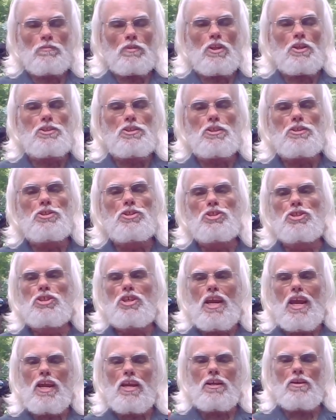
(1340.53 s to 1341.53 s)
This has
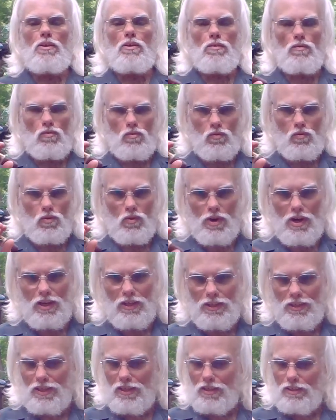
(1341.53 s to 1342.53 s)
stayed
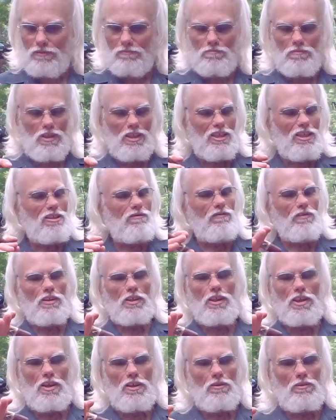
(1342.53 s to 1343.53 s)
really
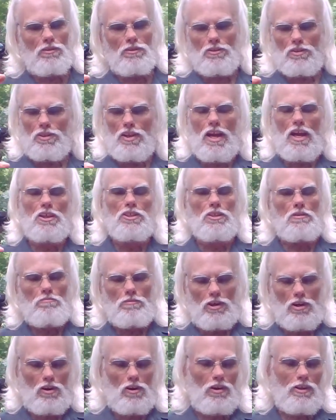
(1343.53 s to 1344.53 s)
even keeled. There
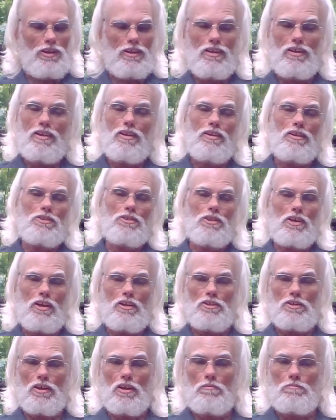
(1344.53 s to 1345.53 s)
hasn't been hardly any
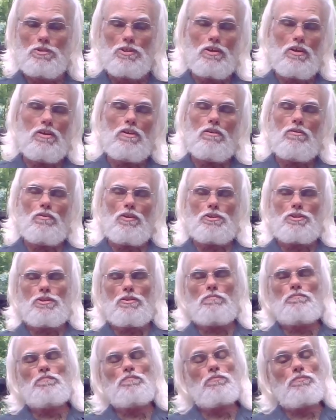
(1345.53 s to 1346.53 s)
change ups,
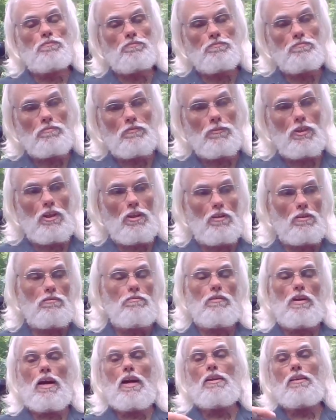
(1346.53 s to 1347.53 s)
which,
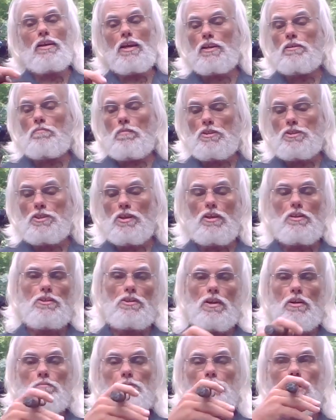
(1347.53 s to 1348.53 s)
I like my
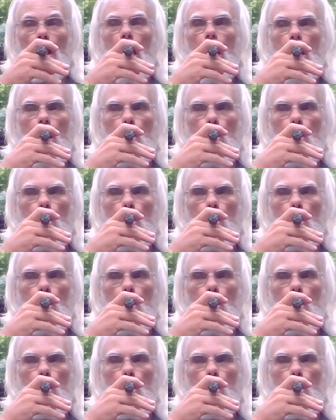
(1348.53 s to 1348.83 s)
change ups.